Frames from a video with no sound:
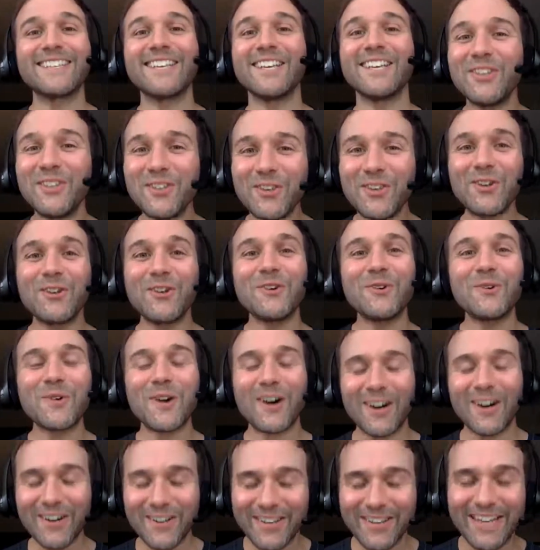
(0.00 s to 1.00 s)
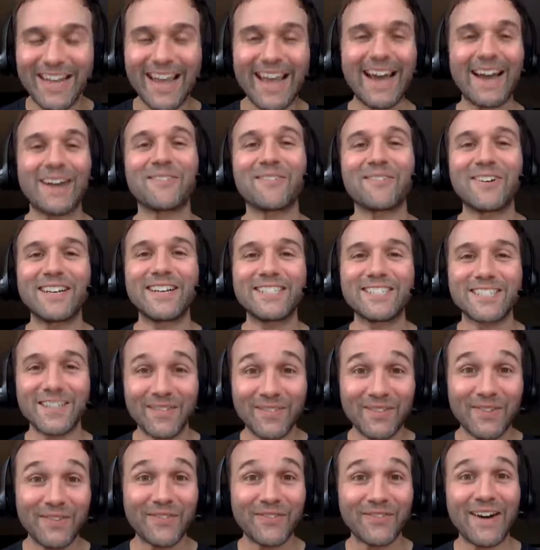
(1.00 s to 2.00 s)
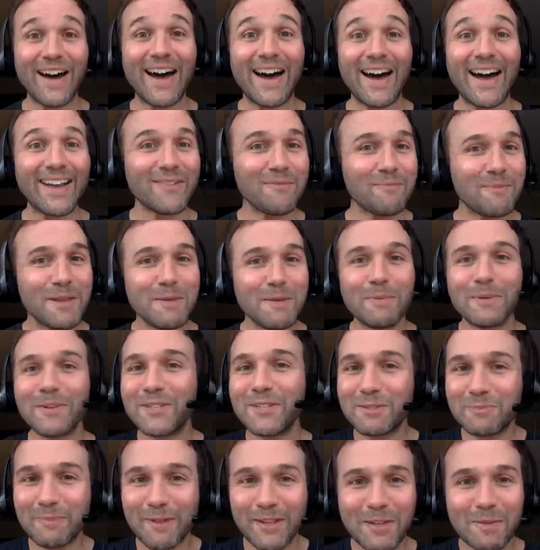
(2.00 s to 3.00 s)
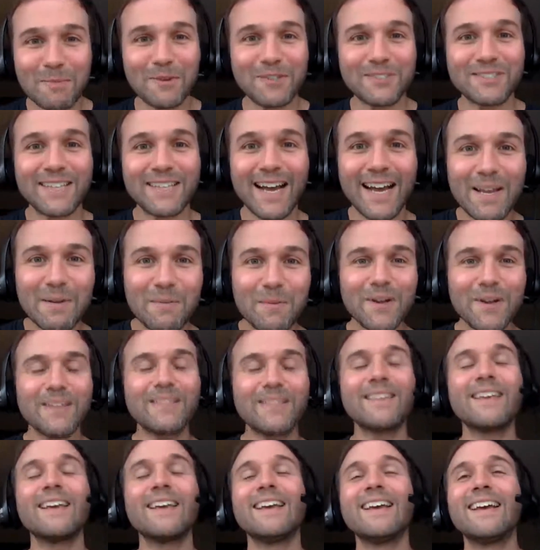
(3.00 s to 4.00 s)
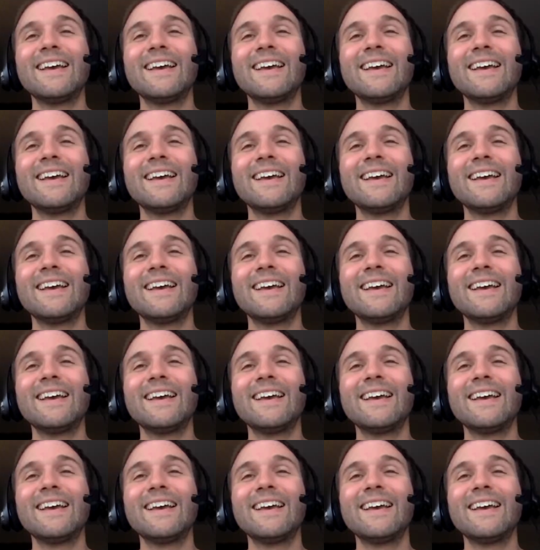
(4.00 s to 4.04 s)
you are the average of the 5 people you spend the most time with.